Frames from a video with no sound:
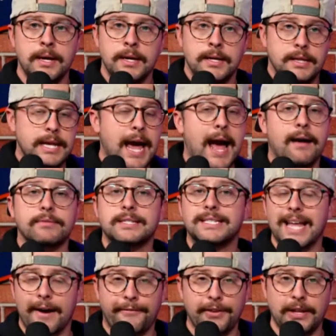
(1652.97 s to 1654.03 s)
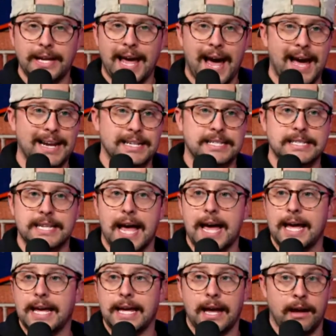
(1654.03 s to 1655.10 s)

The Avs definitely had a say,